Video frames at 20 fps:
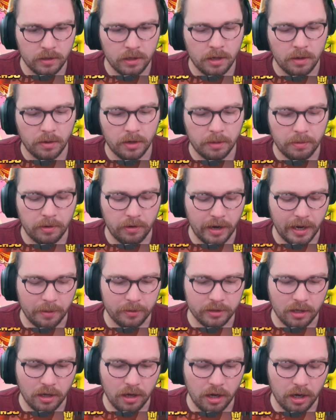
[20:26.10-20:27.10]
Gonna be ready
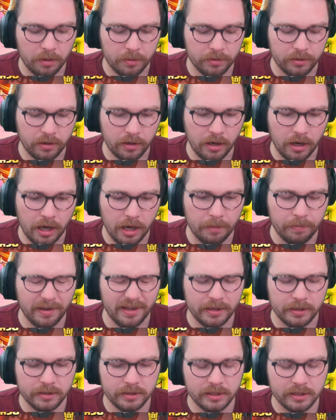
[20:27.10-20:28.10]
with the Hog with our
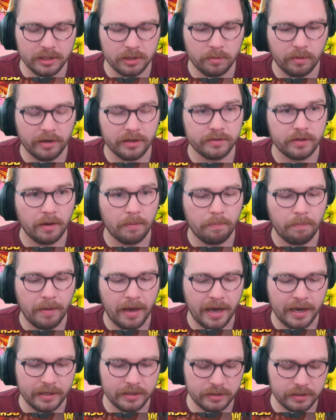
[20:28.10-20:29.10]
Goblins, as well as our
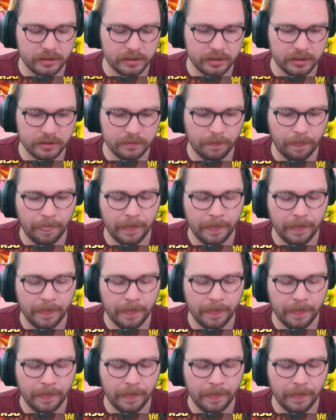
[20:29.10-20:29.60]
Bats.